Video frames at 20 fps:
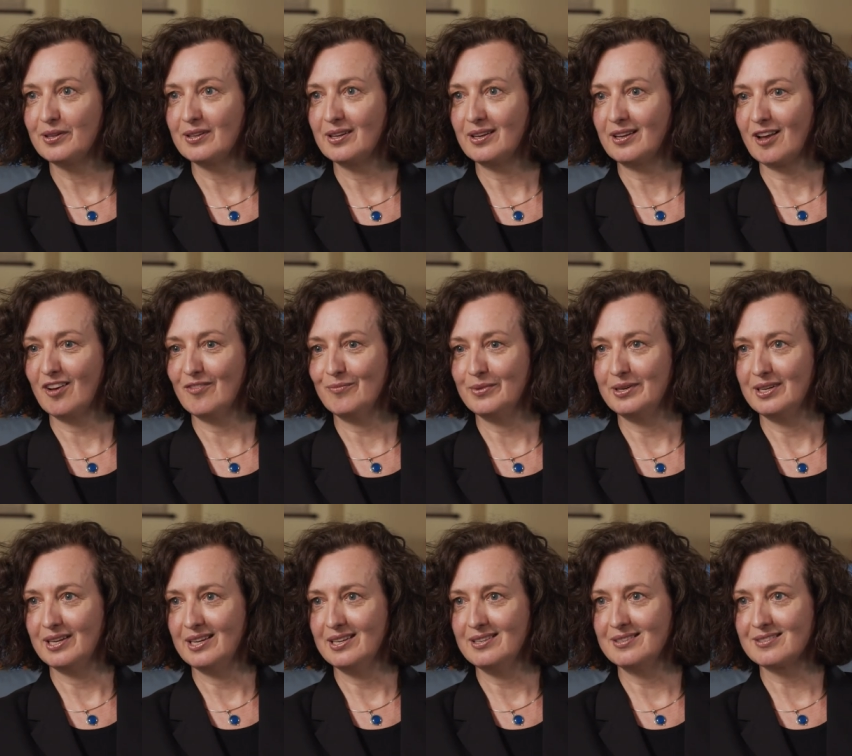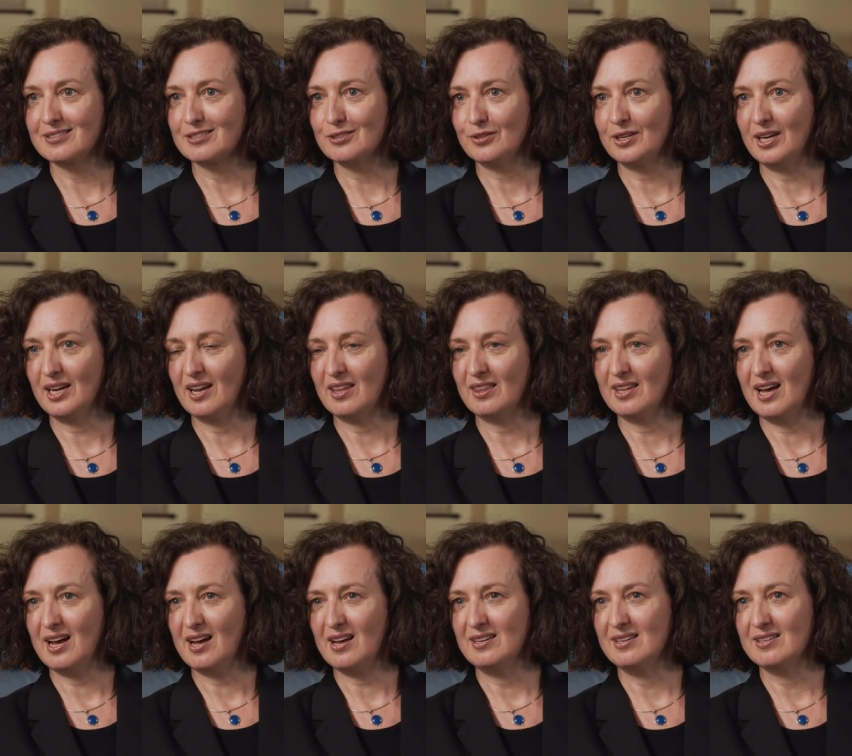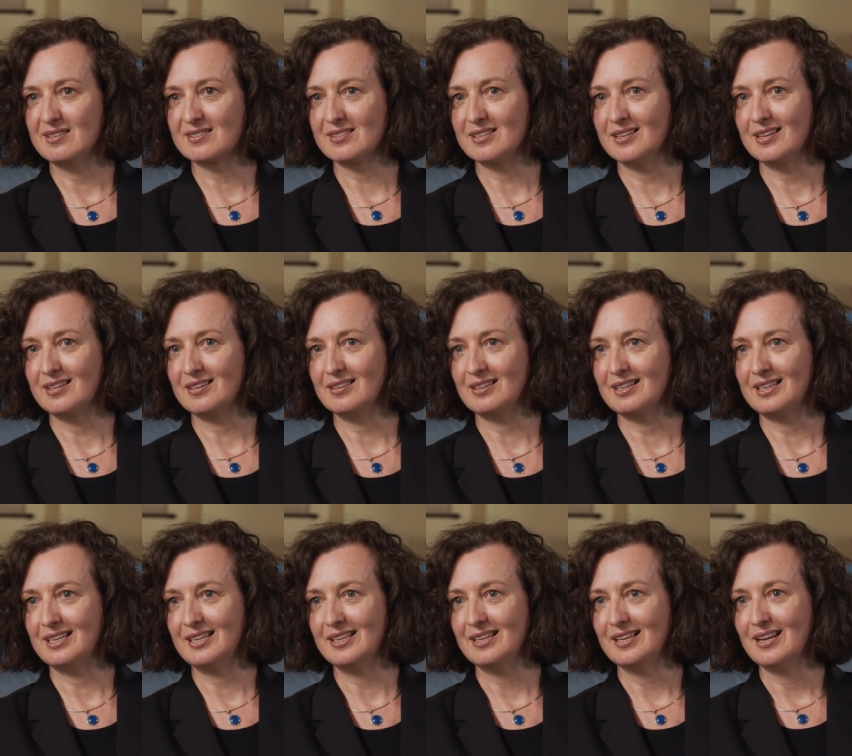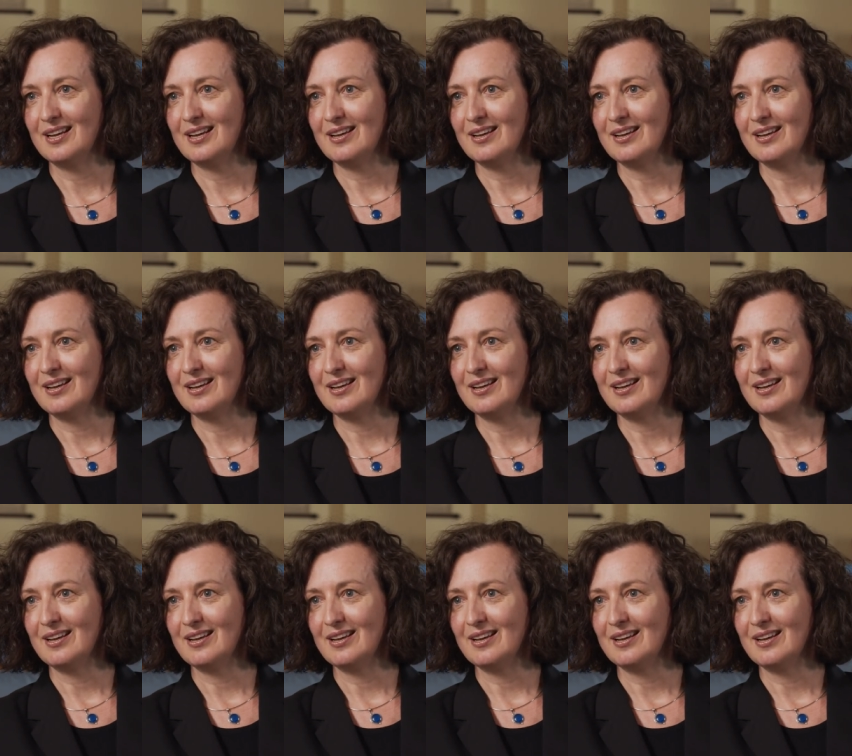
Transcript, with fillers: that government is looking at that and is certainly,